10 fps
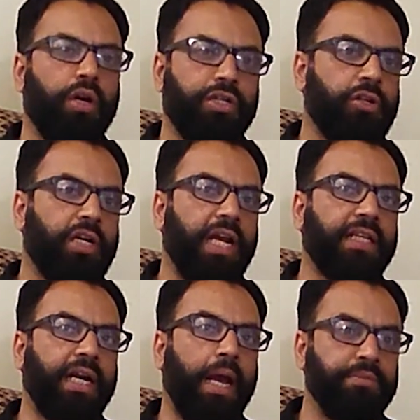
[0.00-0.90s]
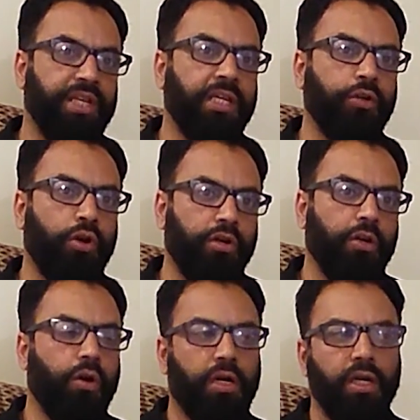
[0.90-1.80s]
It's not like that I'm saying it on record.